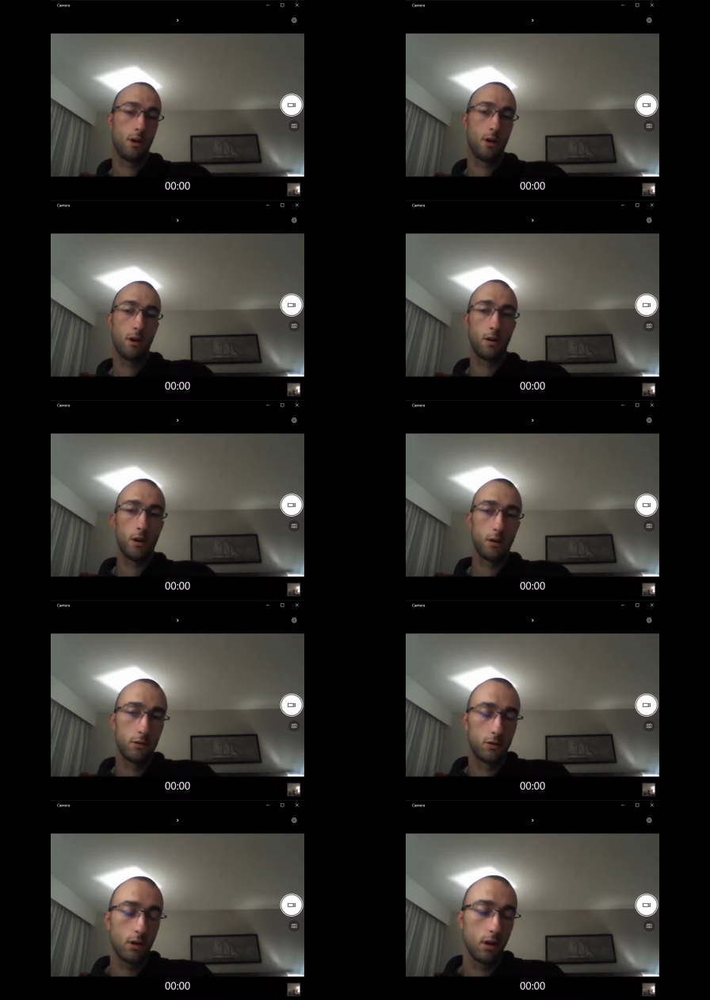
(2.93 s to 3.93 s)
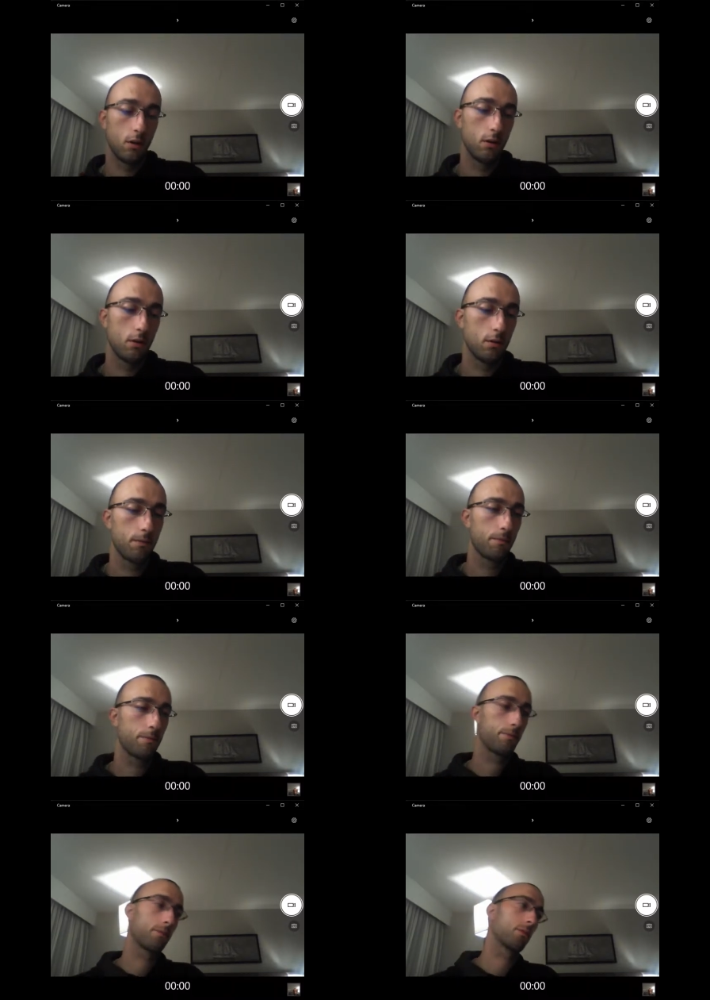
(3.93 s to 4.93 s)
Alright, so
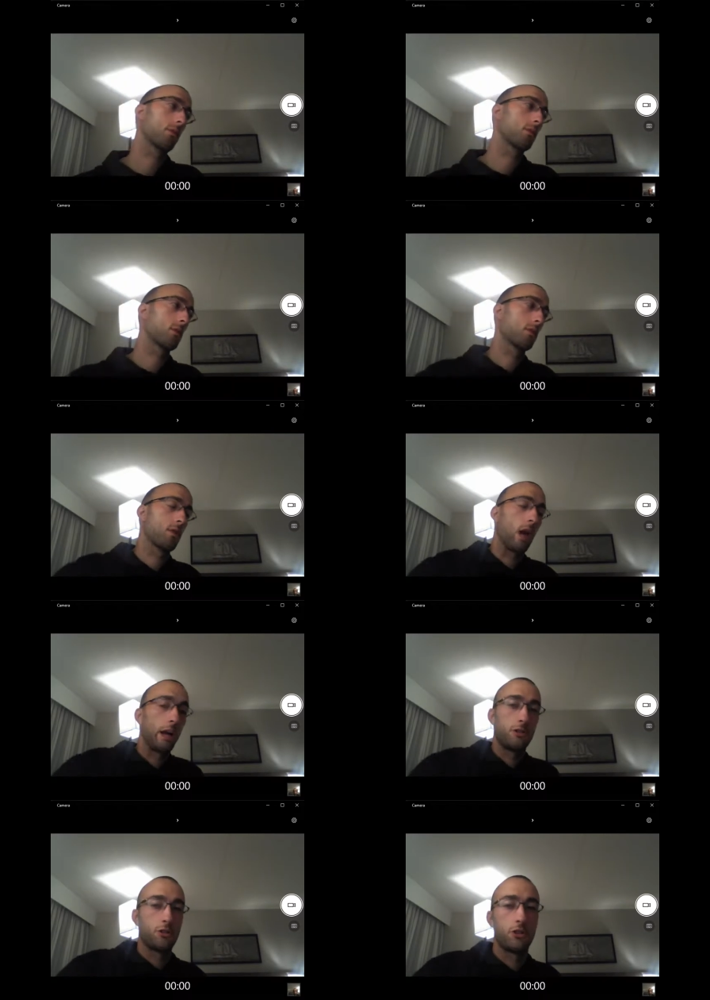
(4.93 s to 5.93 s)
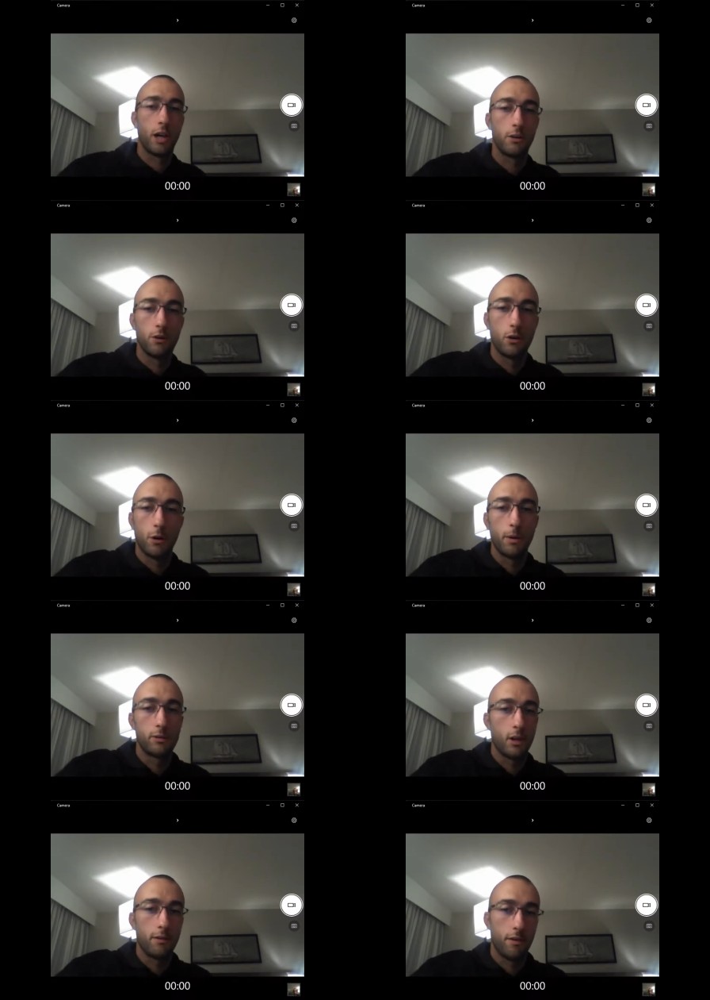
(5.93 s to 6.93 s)
I just tried to record
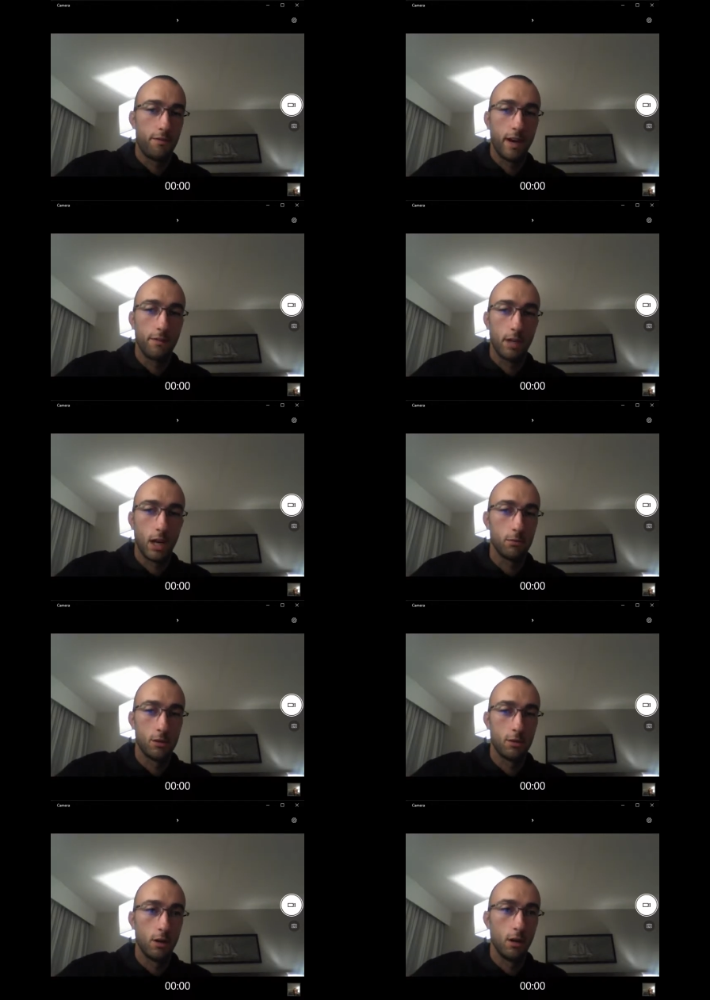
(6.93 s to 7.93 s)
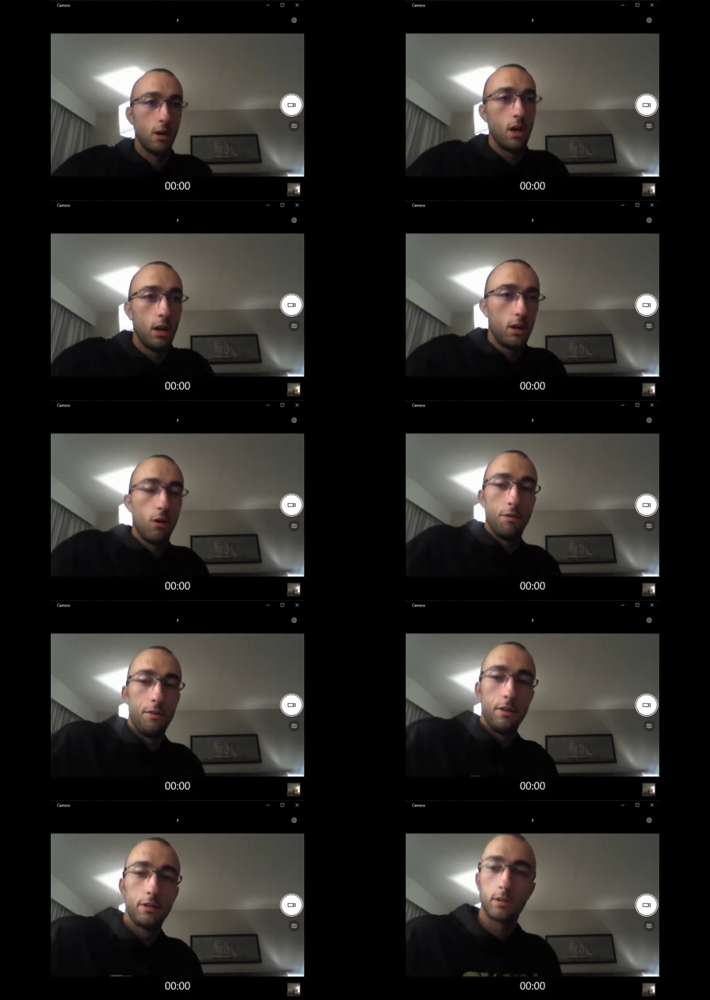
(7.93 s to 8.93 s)
myself like five times in a row.
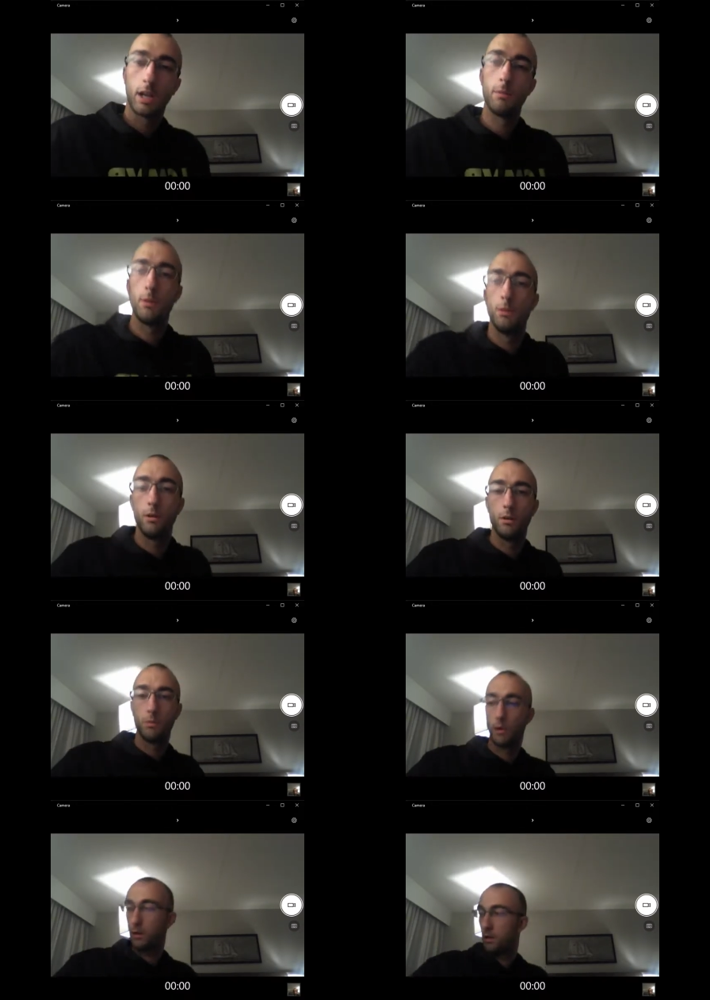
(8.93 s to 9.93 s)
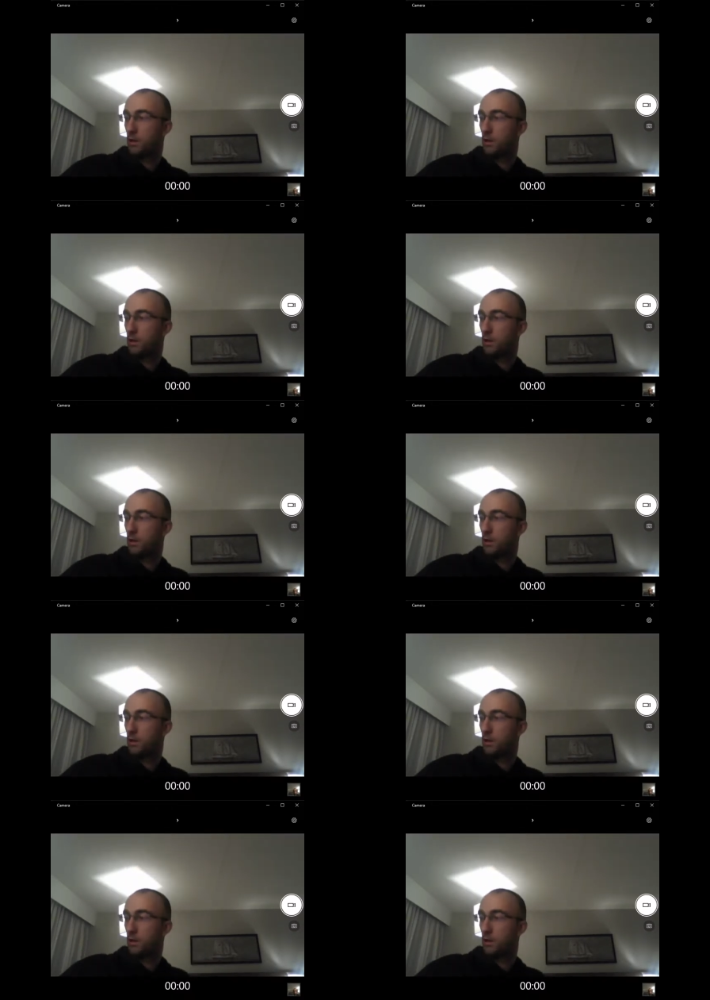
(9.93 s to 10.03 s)
Hopefully this time it will work.